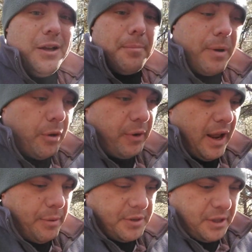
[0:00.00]
but when
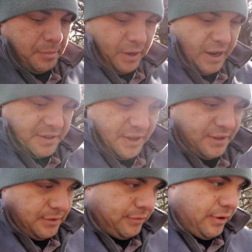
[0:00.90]
I was in the
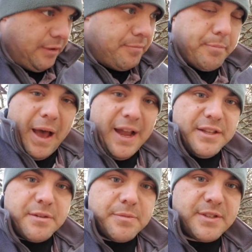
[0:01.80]
process of
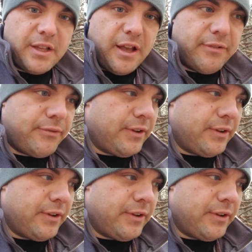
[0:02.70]
buying some stuff